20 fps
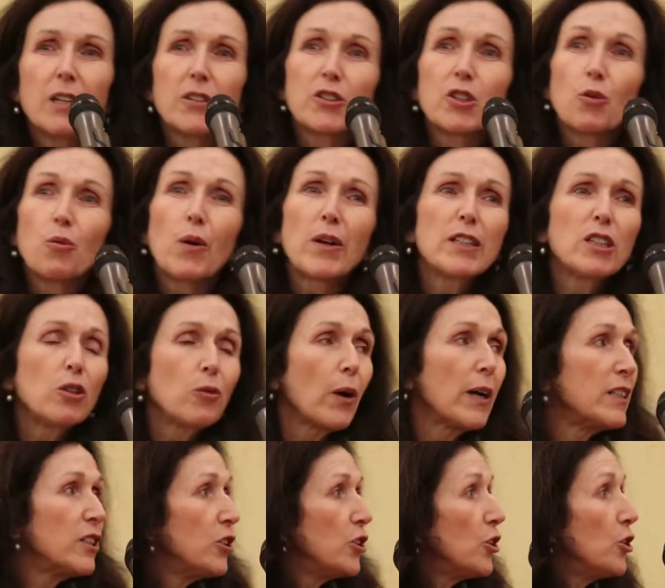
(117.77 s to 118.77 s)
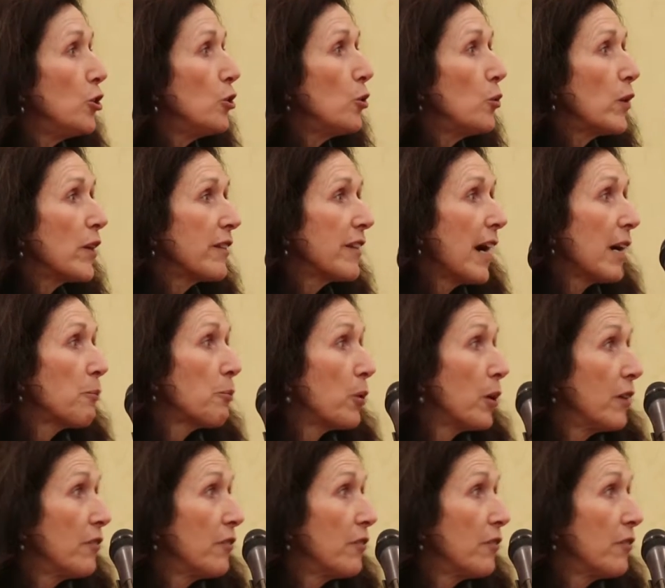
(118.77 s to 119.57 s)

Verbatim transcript: So what do I do with that